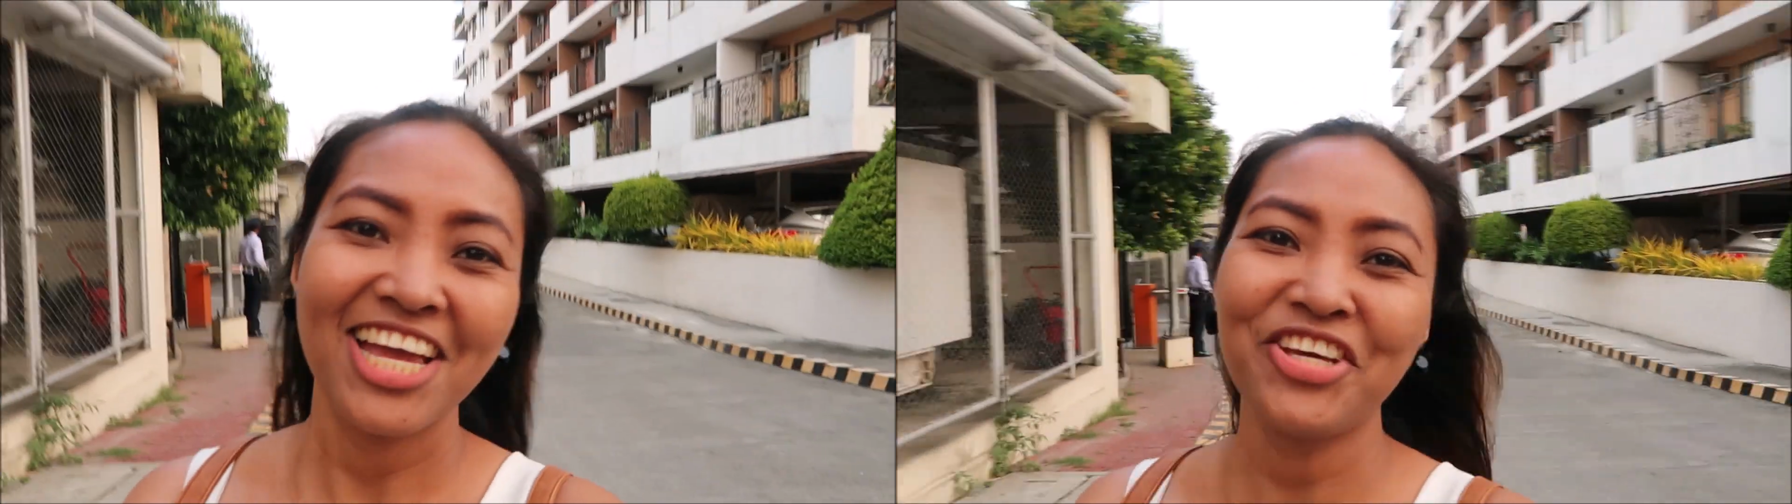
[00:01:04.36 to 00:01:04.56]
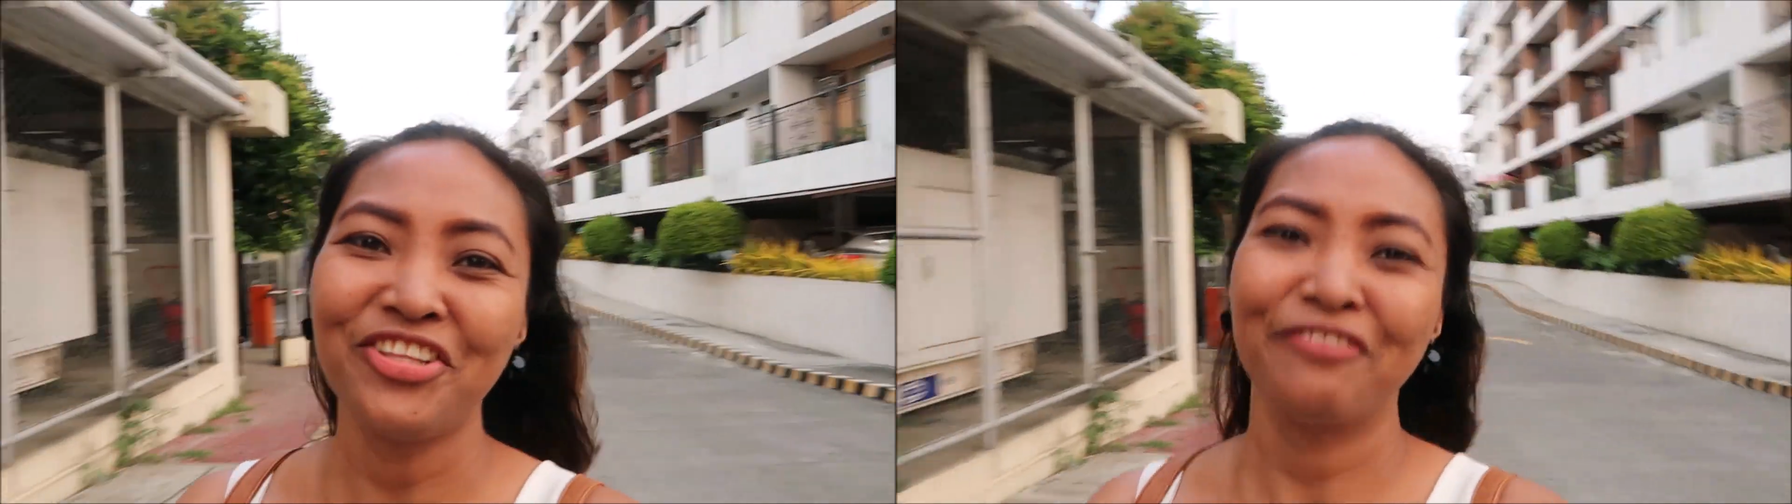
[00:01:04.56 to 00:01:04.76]

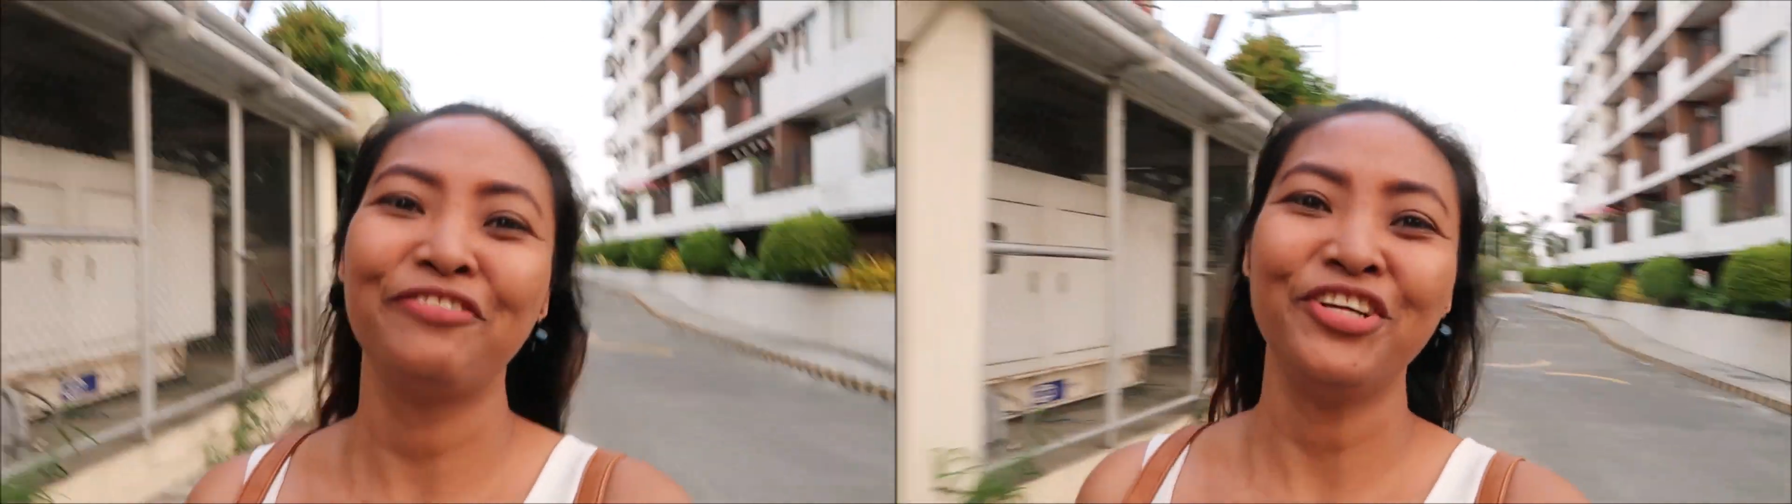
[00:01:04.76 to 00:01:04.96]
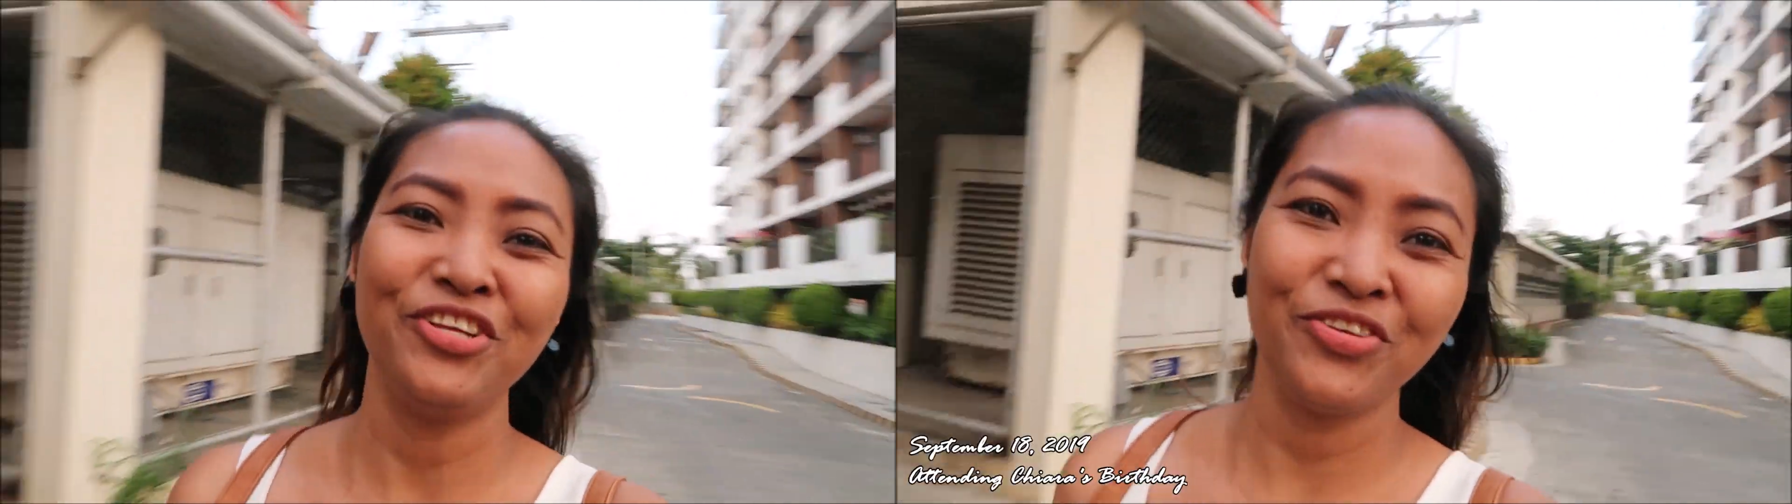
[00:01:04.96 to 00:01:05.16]
Good
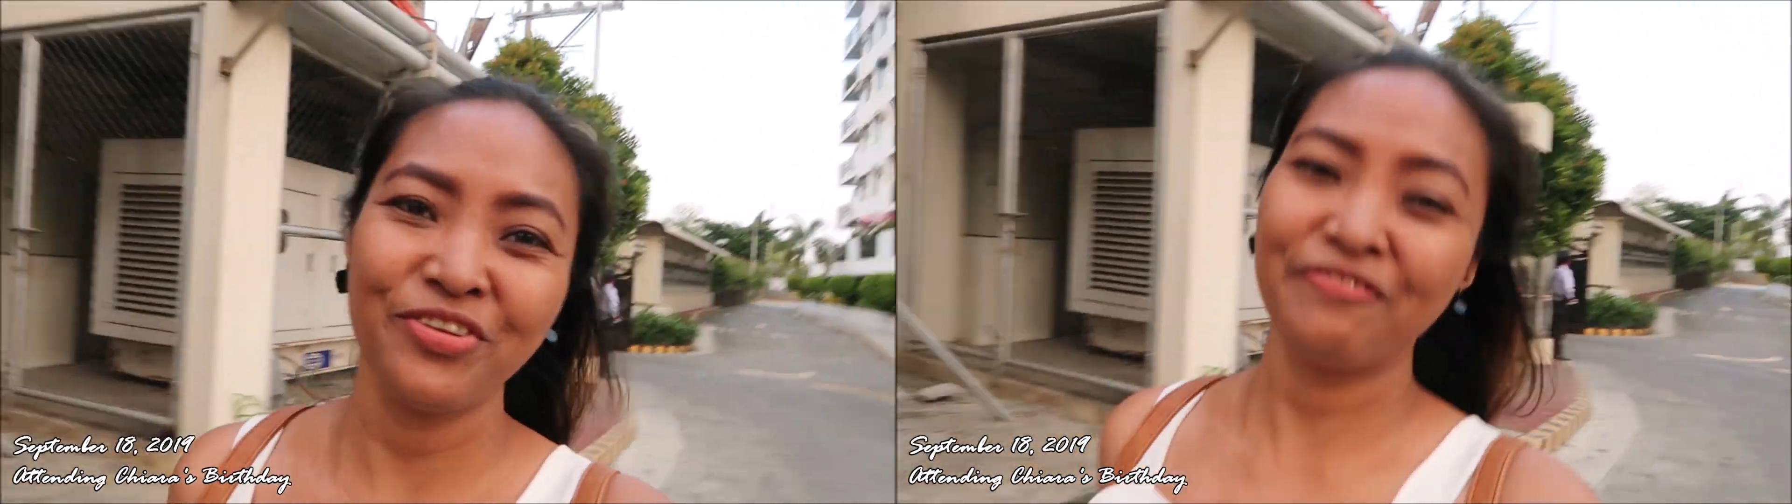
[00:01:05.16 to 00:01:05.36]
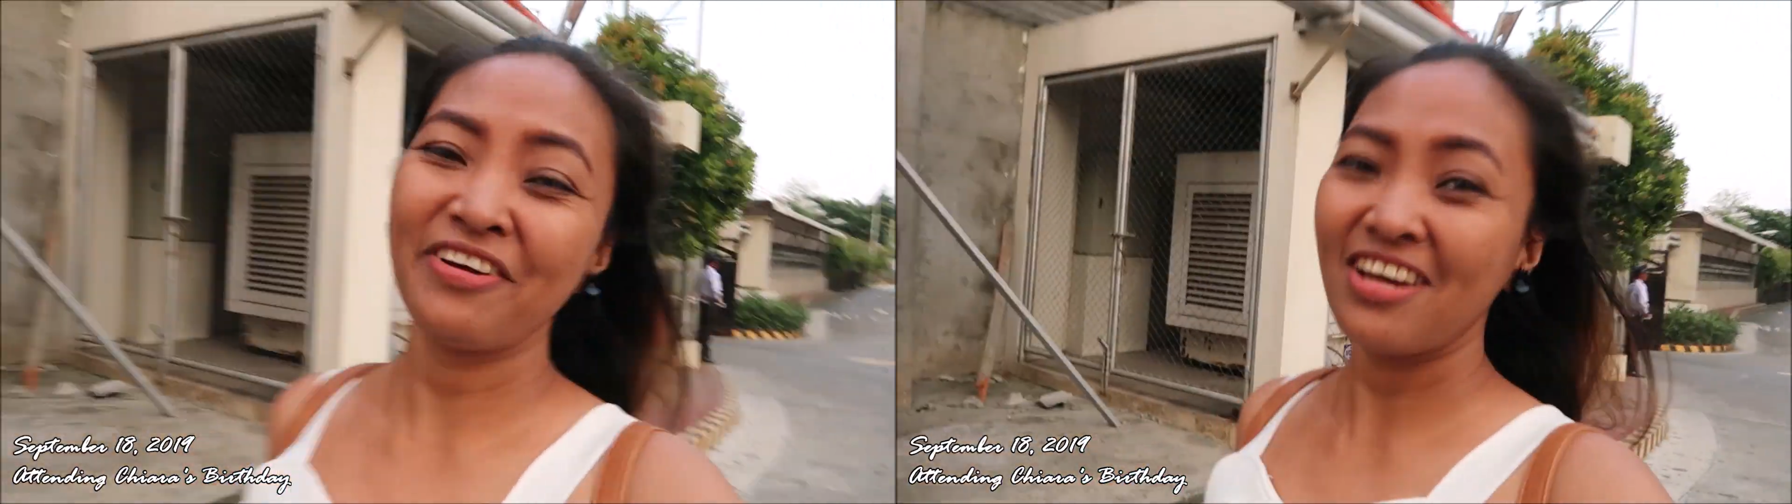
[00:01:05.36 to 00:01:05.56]
afternoon,
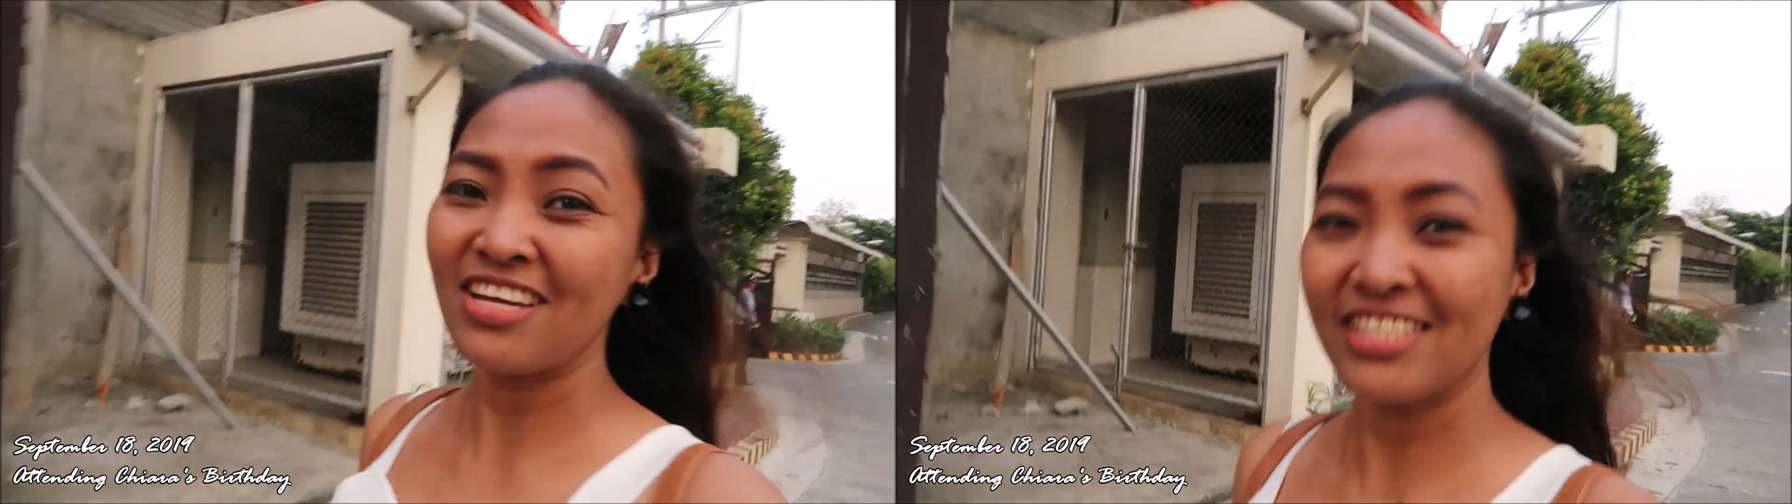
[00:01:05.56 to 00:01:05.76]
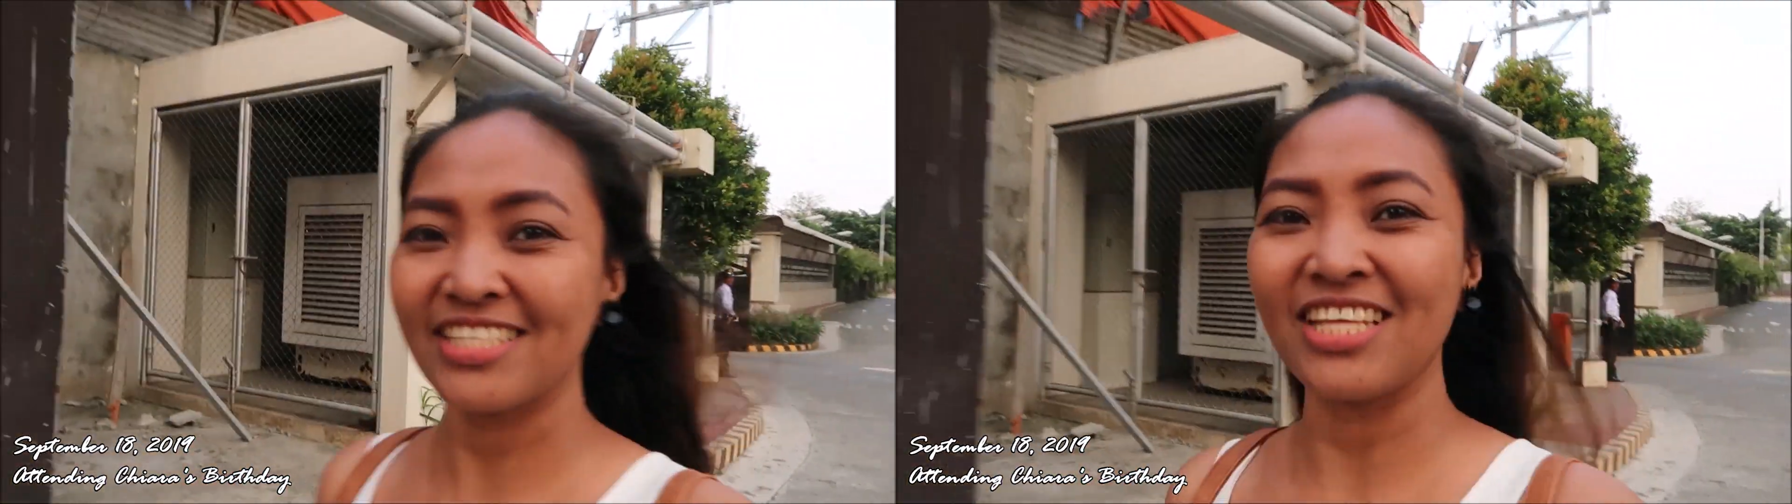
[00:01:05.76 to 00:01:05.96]
universe.